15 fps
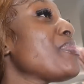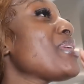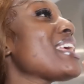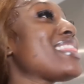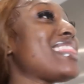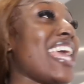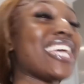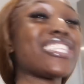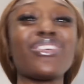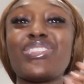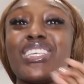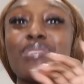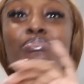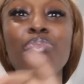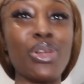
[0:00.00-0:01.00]
many things of
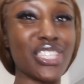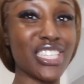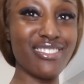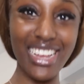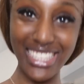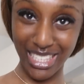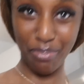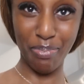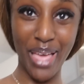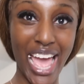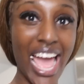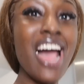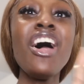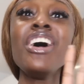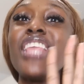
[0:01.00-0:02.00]
this bloody recipe
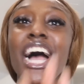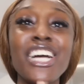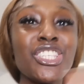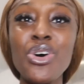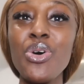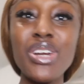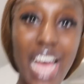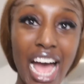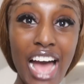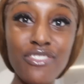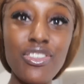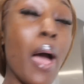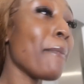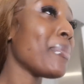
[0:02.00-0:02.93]
that I don't have.